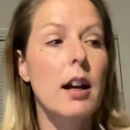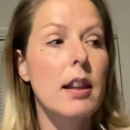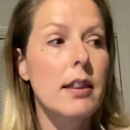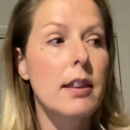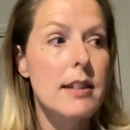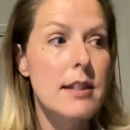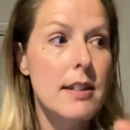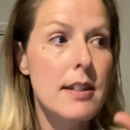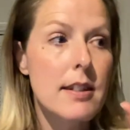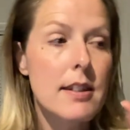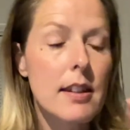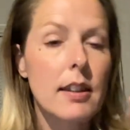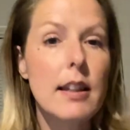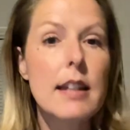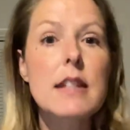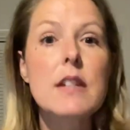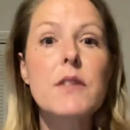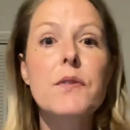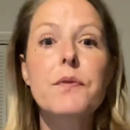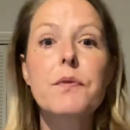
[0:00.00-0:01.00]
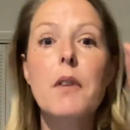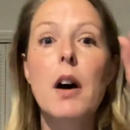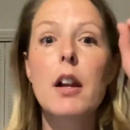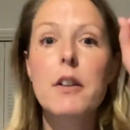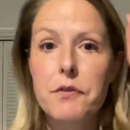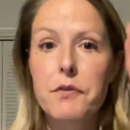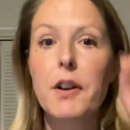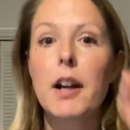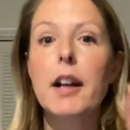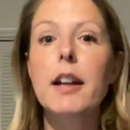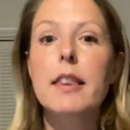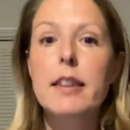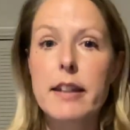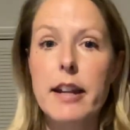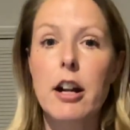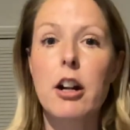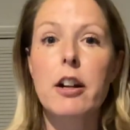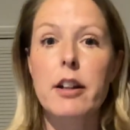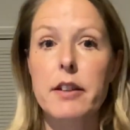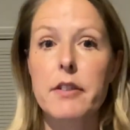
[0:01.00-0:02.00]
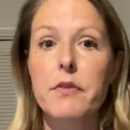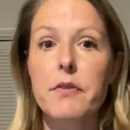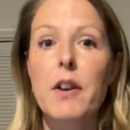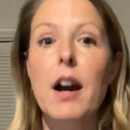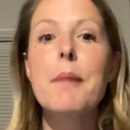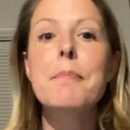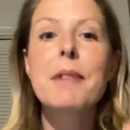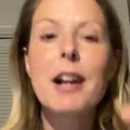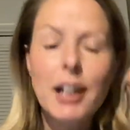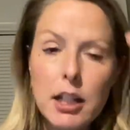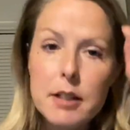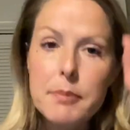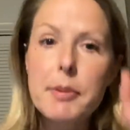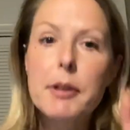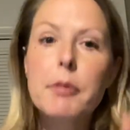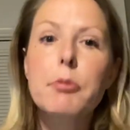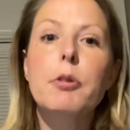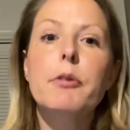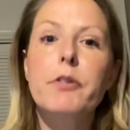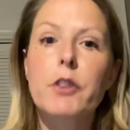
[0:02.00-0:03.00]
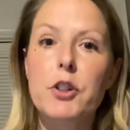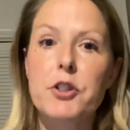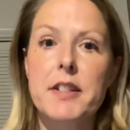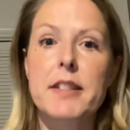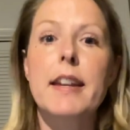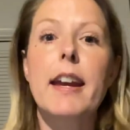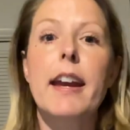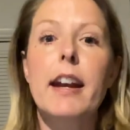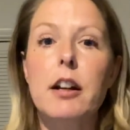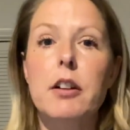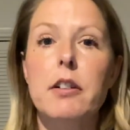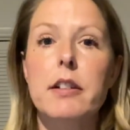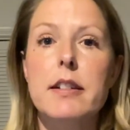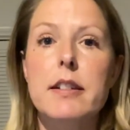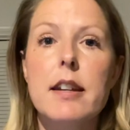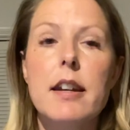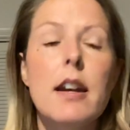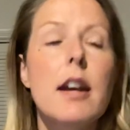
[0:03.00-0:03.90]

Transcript: Let's, let's unfuck the narrative. I'm not going to be reverse Karen